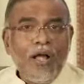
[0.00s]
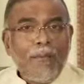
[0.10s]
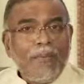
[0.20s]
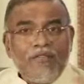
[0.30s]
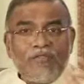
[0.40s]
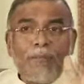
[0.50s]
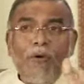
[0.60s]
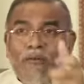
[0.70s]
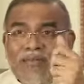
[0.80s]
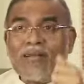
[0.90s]
but if the
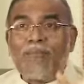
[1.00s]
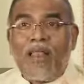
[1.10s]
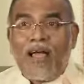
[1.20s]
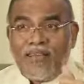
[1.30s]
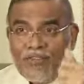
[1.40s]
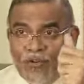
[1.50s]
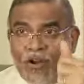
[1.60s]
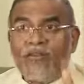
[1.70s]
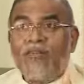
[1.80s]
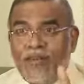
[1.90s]
power supply is
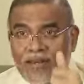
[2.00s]
not